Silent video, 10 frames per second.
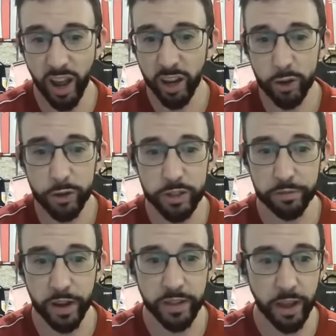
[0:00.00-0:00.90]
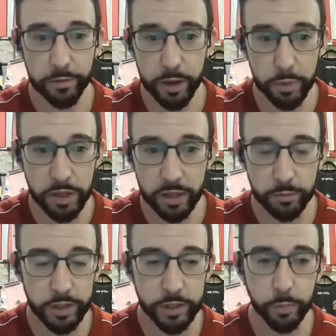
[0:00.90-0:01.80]
I couldn't defend that if it had been
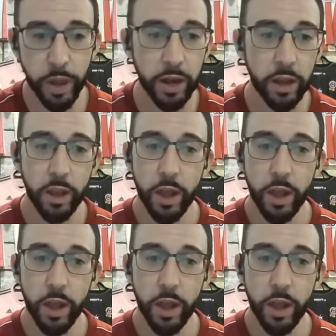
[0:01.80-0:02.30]
given as a pen.